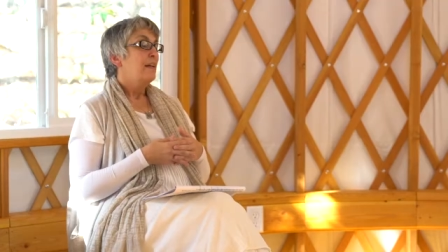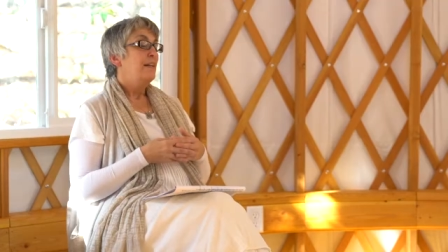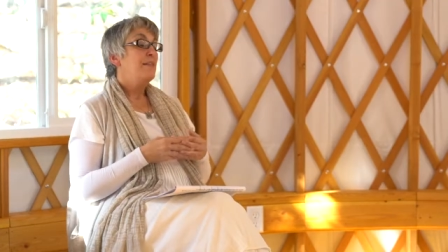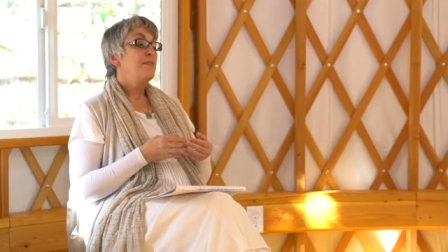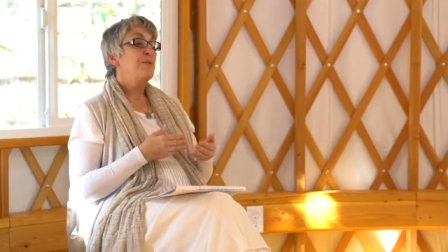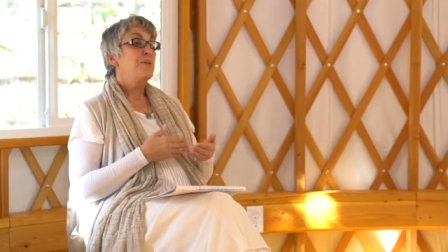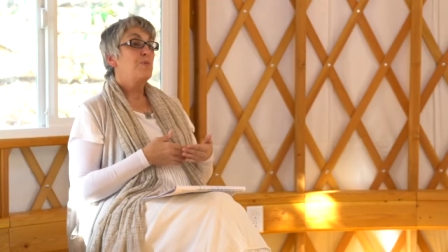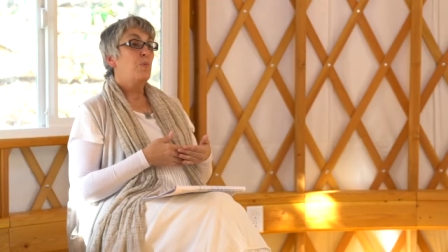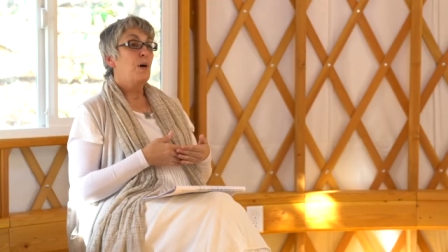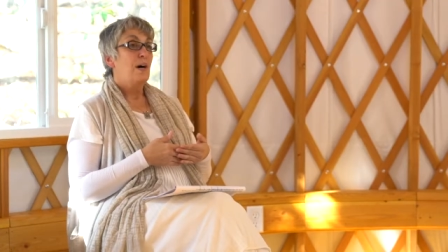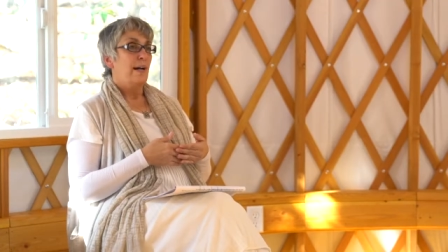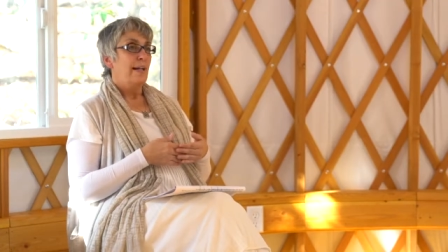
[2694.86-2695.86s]
And this is
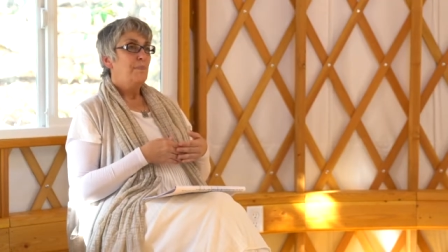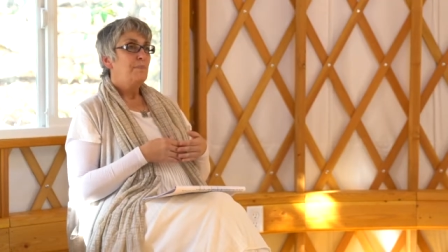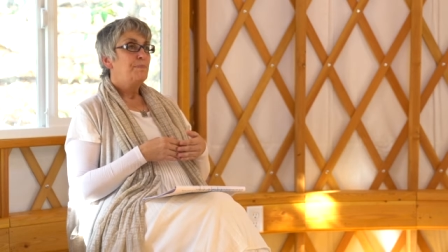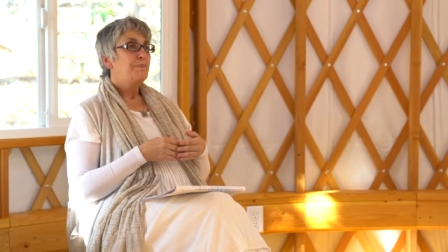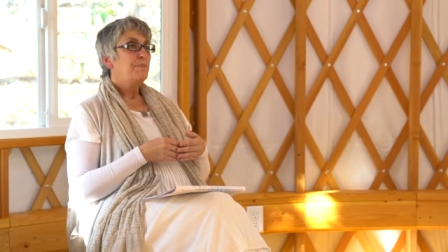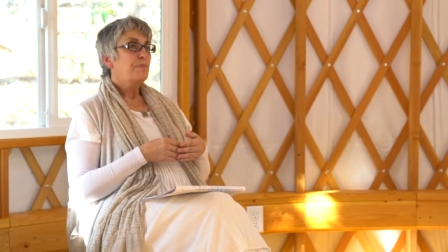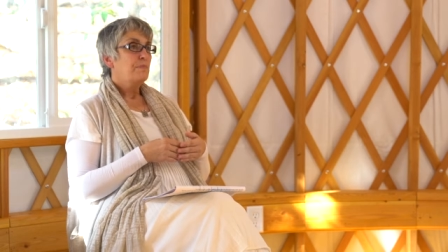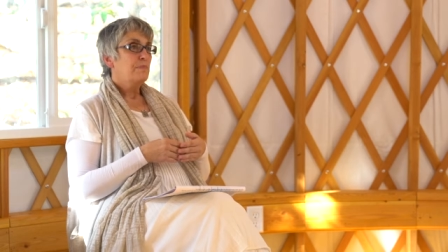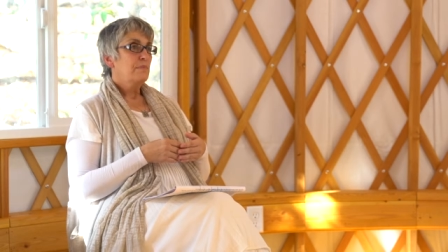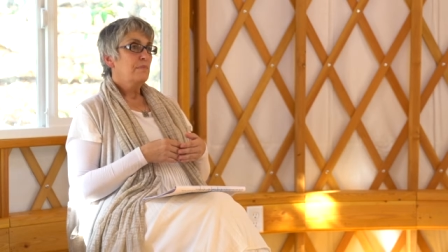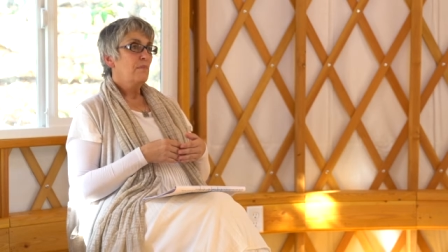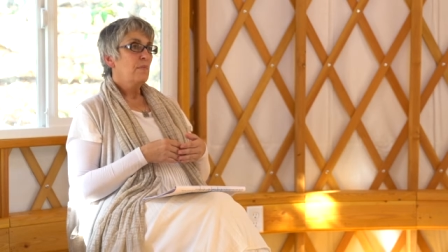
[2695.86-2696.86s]
why,
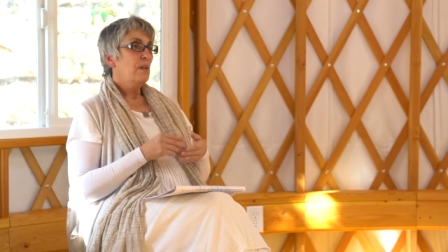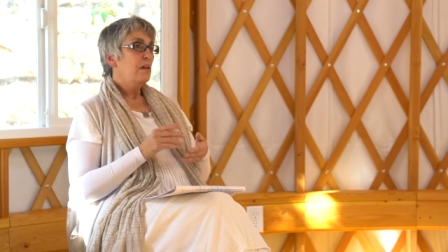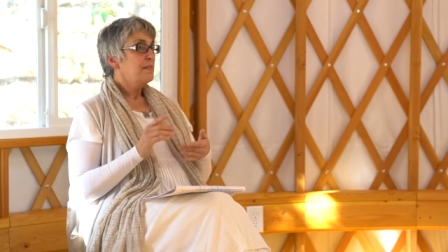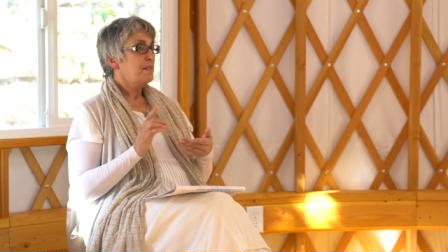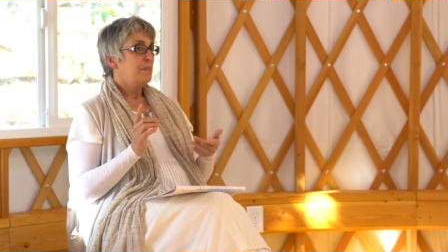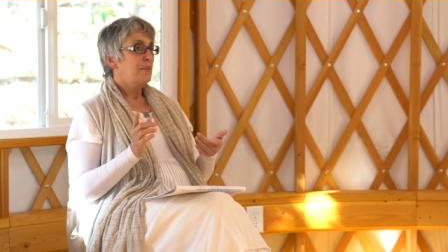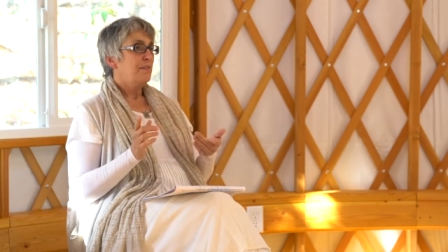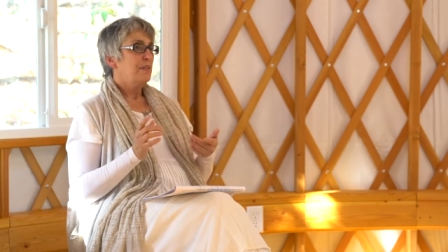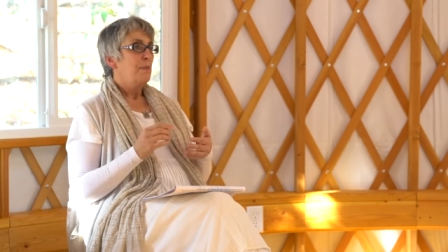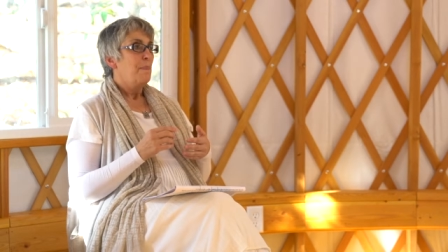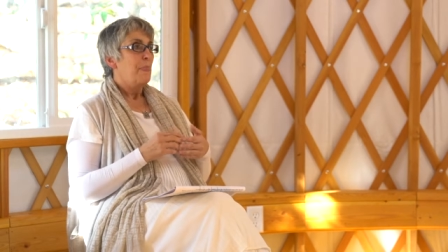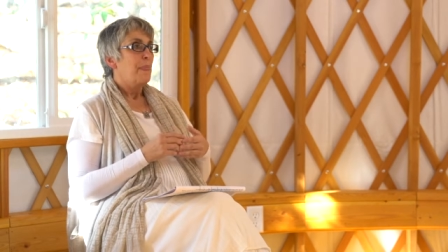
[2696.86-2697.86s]
on some level,